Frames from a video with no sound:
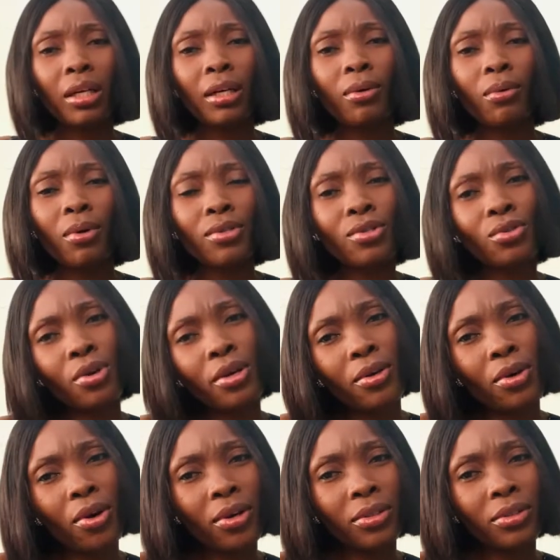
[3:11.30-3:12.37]
what's
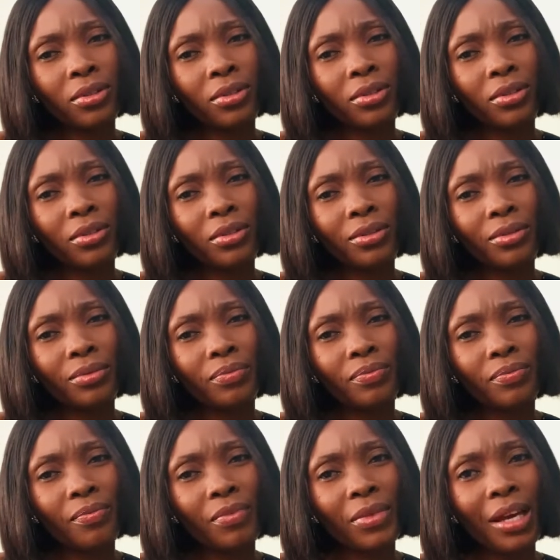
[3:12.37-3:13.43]
going on?
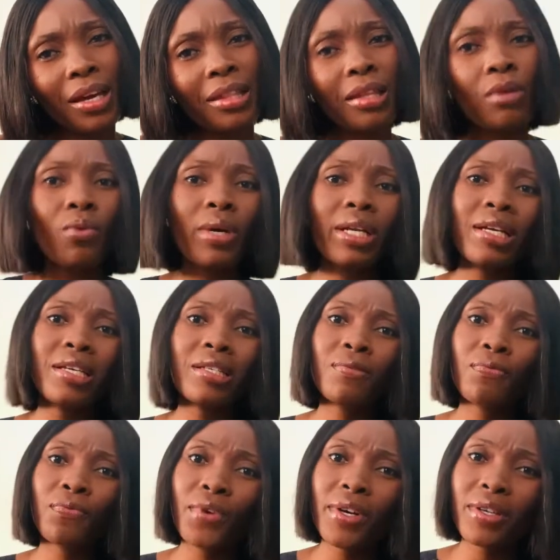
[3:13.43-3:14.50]
And then when his
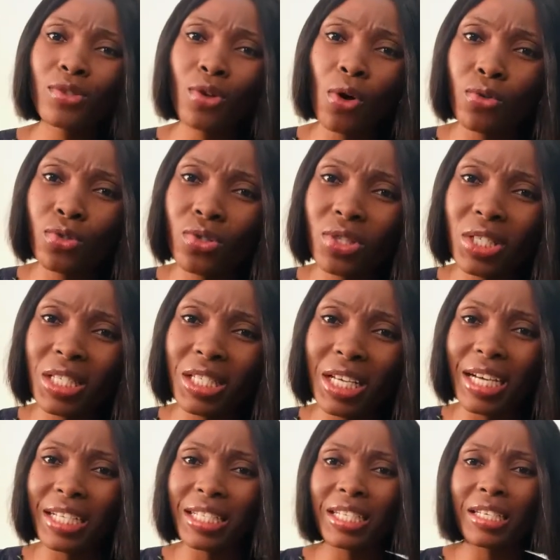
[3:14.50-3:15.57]
friends also
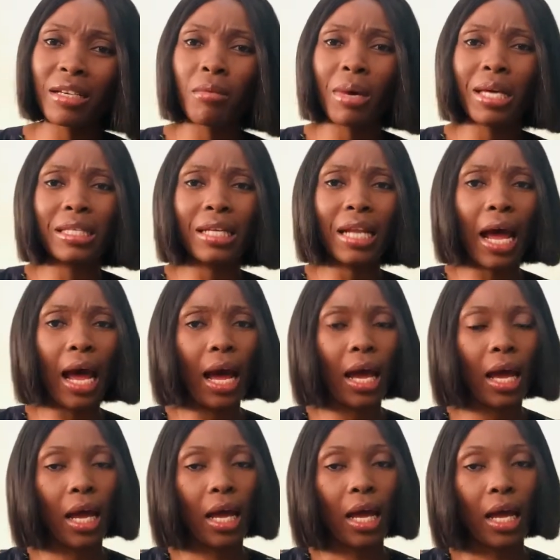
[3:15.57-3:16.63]
denied him, I said,
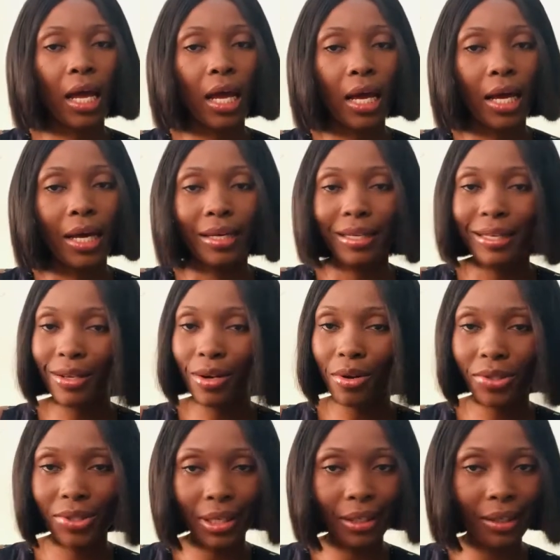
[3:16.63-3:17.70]

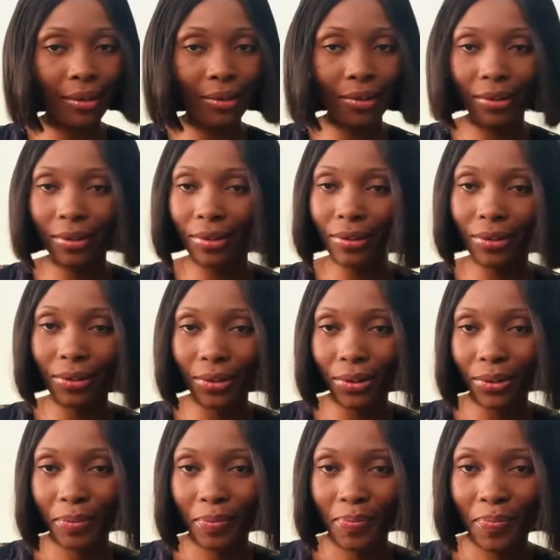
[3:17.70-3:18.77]
kilo shele
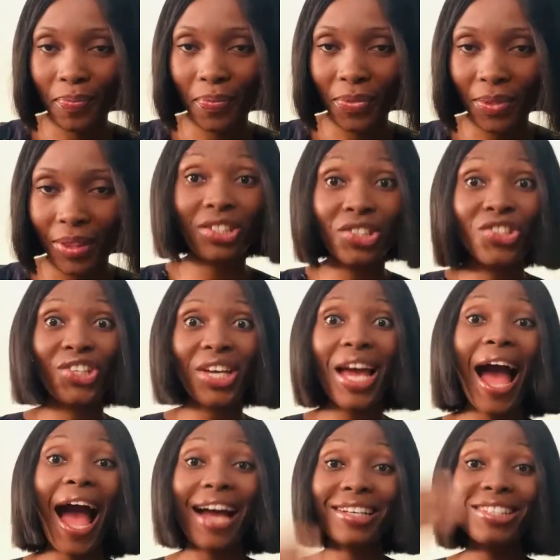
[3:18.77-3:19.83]
gongono. Did she
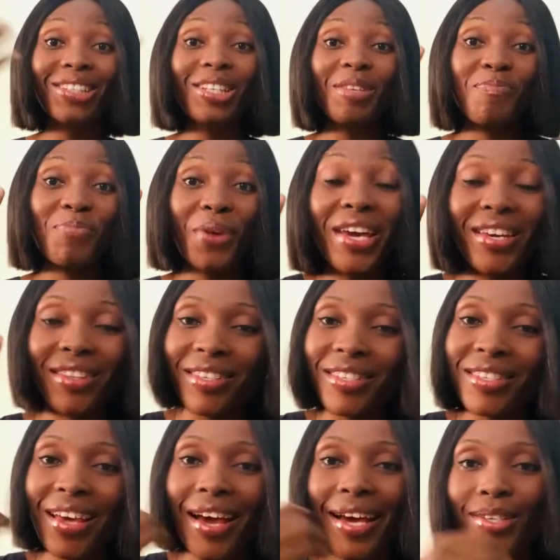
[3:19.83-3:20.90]
actually pay
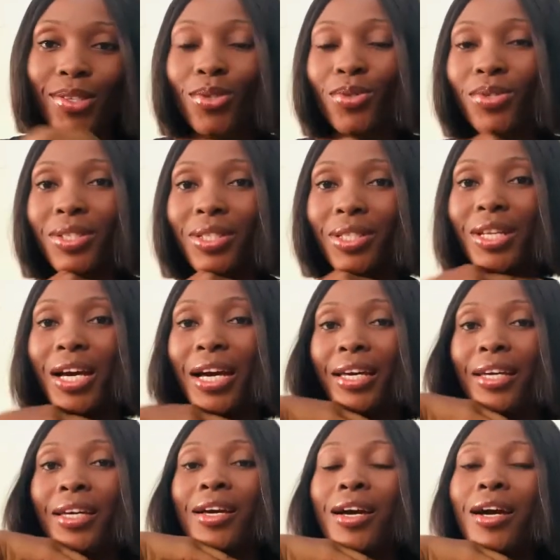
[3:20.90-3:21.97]
these guys to
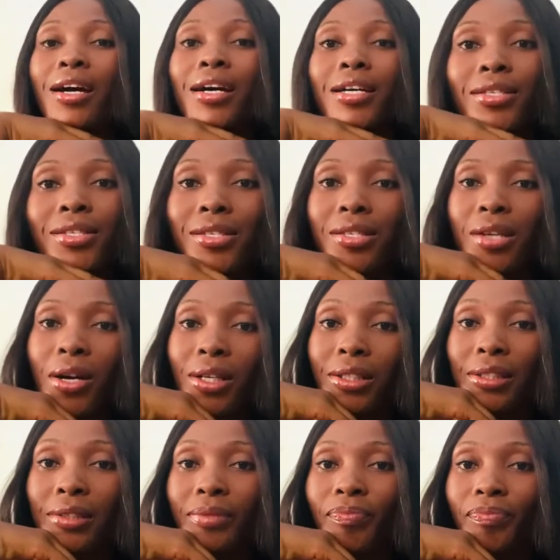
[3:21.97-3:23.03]
deny her
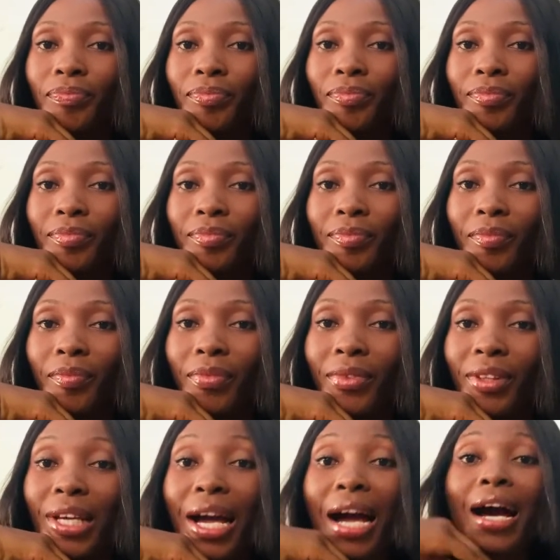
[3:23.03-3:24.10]
son?
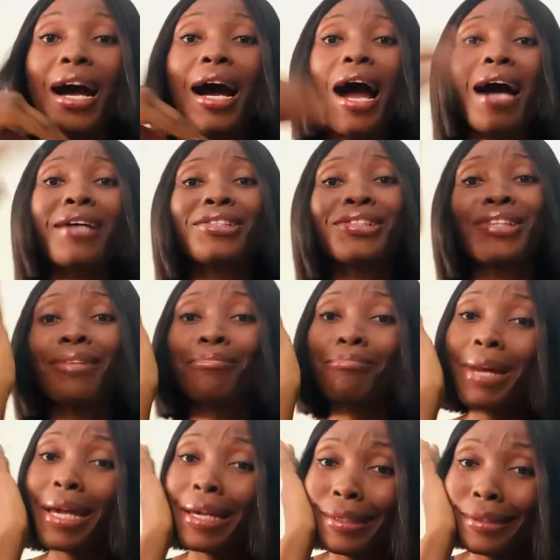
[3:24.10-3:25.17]

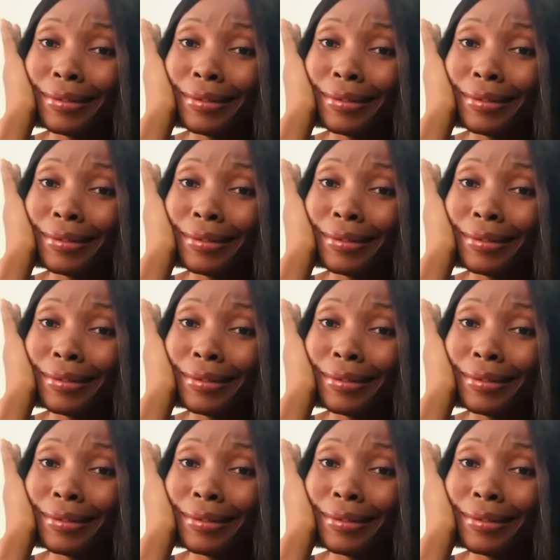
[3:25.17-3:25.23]
Ashekbe